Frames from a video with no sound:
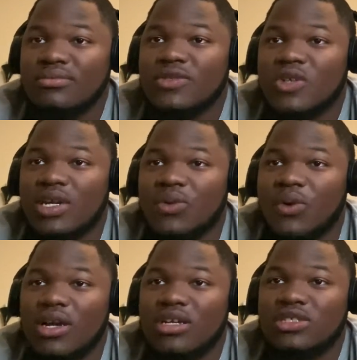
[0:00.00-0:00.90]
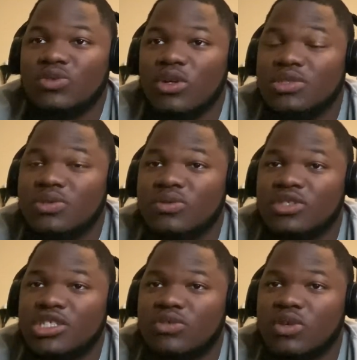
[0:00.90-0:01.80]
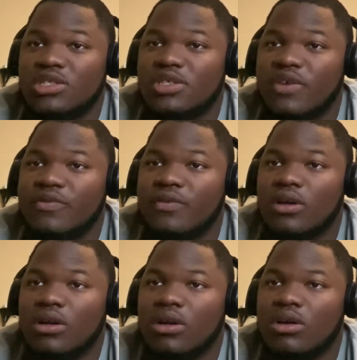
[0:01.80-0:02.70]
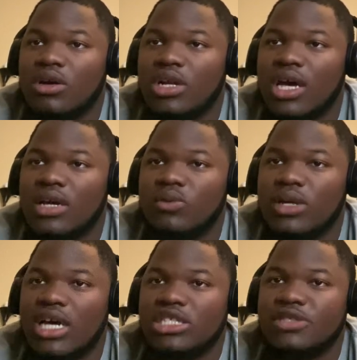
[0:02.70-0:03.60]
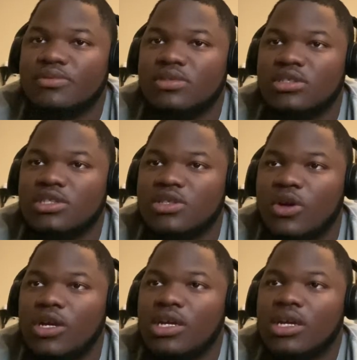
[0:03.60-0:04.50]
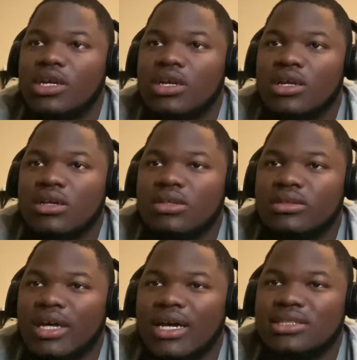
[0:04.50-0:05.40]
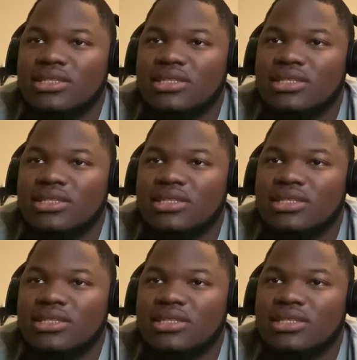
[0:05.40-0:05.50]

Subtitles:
Okay, runs off on a with a hot start. Dot.